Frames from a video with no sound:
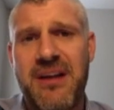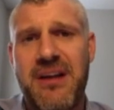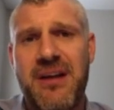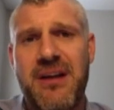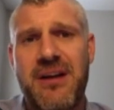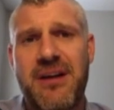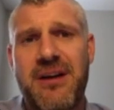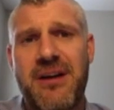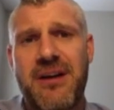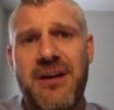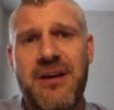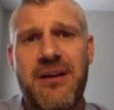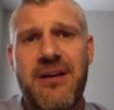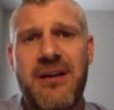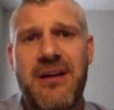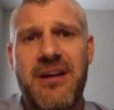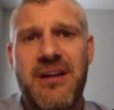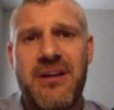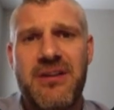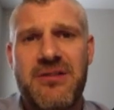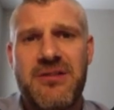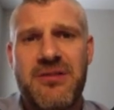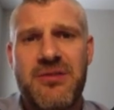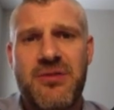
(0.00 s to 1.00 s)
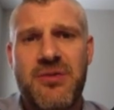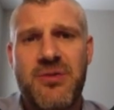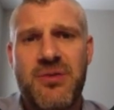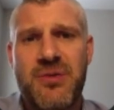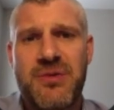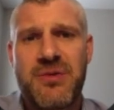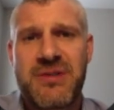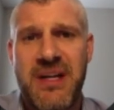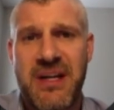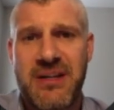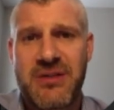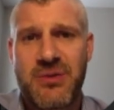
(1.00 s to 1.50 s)
here to
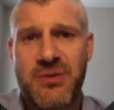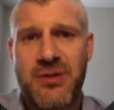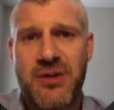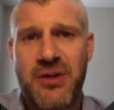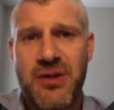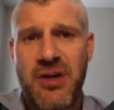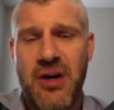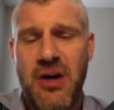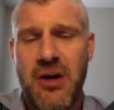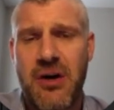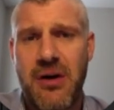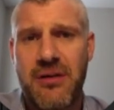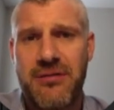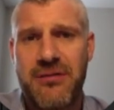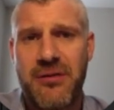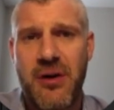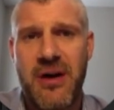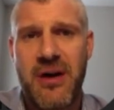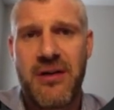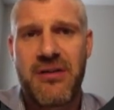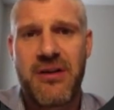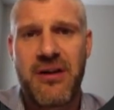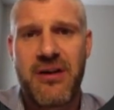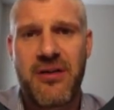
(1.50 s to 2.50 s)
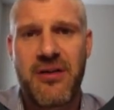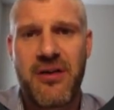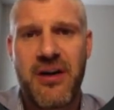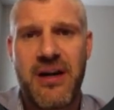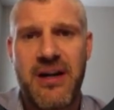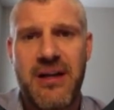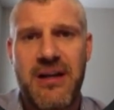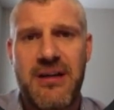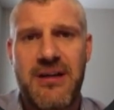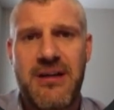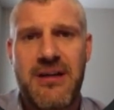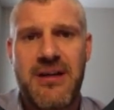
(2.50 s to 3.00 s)
schedule your call if you haven't
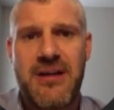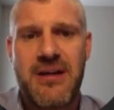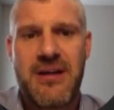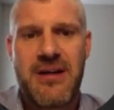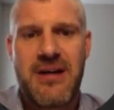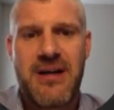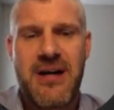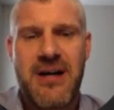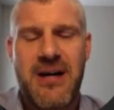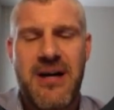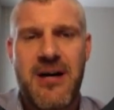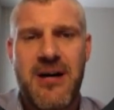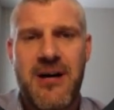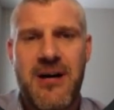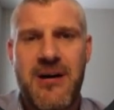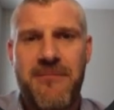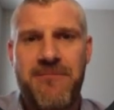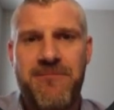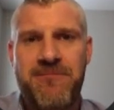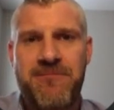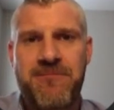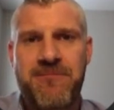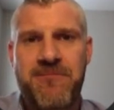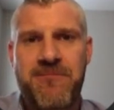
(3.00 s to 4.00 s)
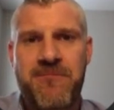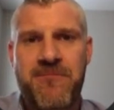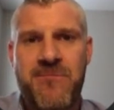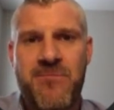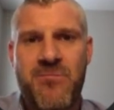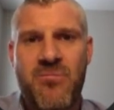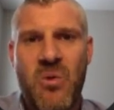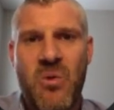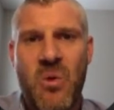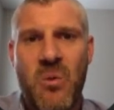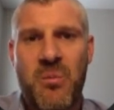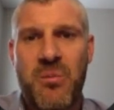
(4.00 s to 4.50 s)
already.
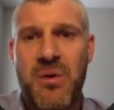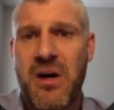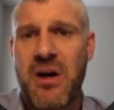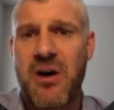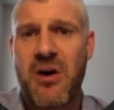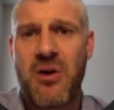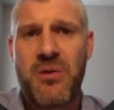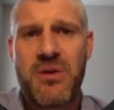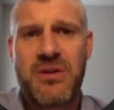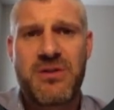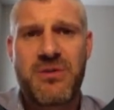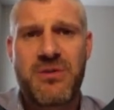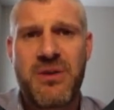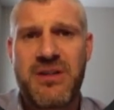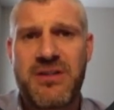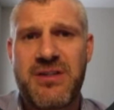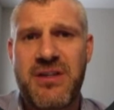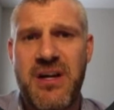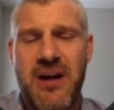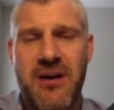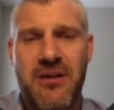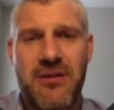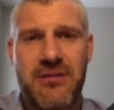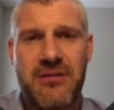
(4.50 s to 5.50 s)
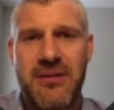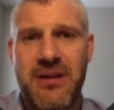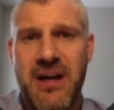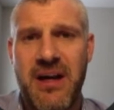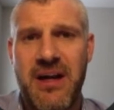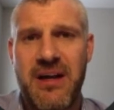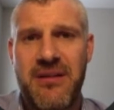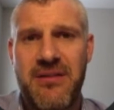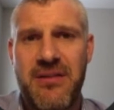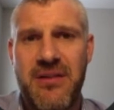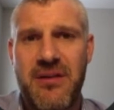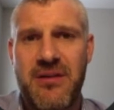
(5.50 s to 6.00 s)
But always reach out,
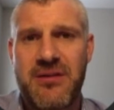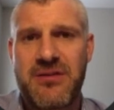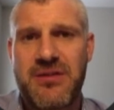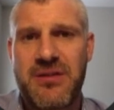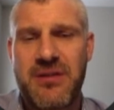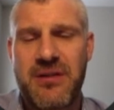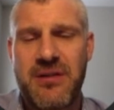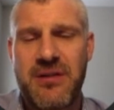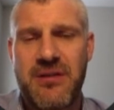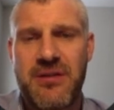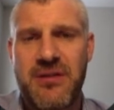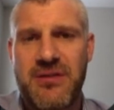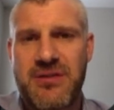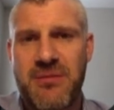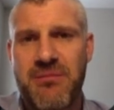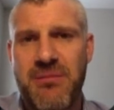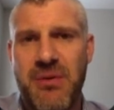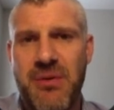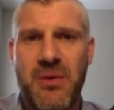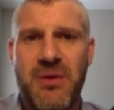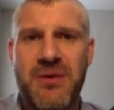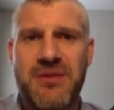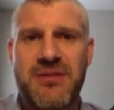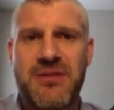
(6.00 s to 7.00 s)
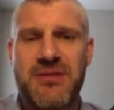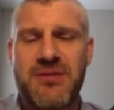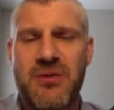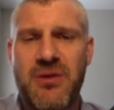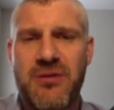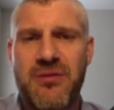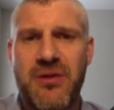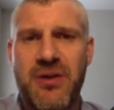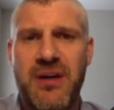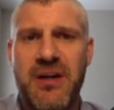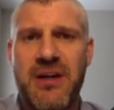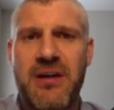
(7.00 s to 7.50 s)
okay? There's some bonuses
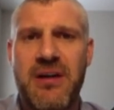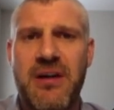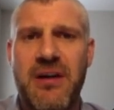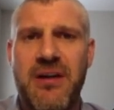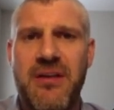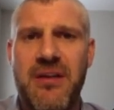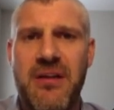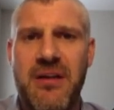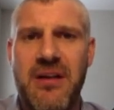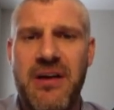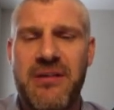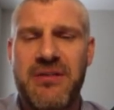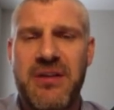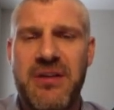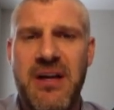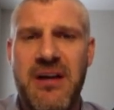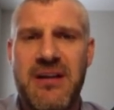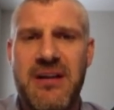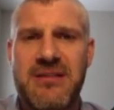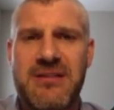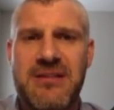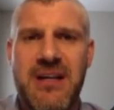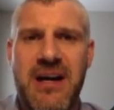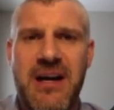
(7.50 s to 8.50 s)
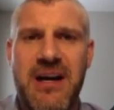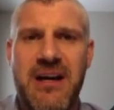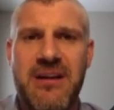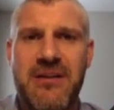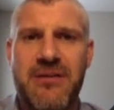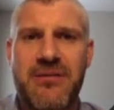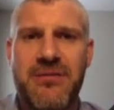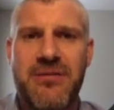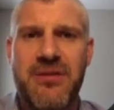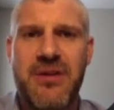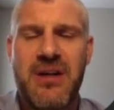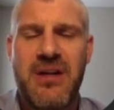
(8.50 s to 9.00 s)
over here on the left-hand side
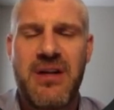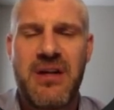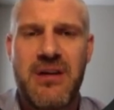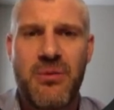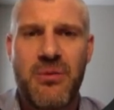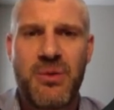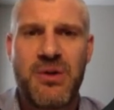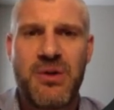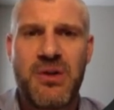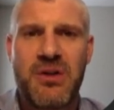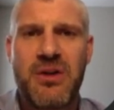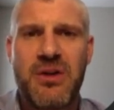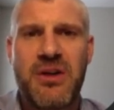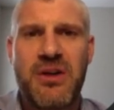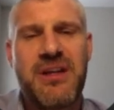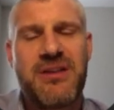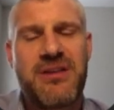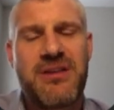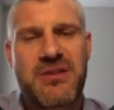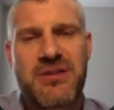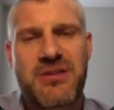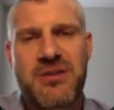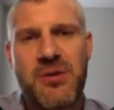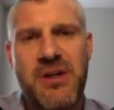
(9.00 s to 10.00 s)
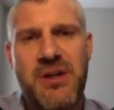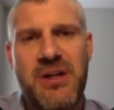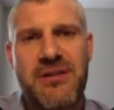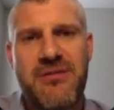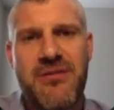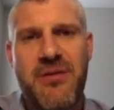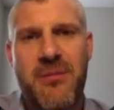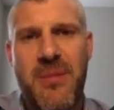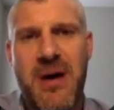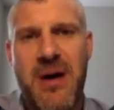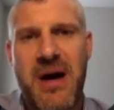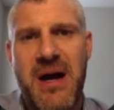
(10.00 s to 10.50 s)
of when you're looking at the screen
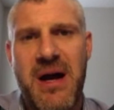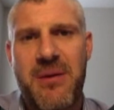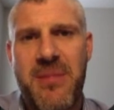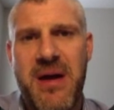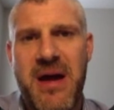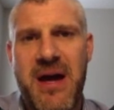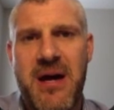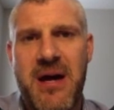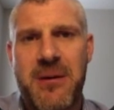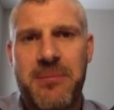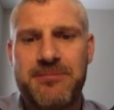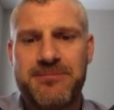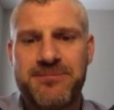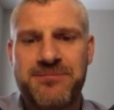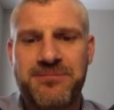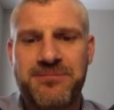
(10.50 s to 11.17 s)
of the mind map.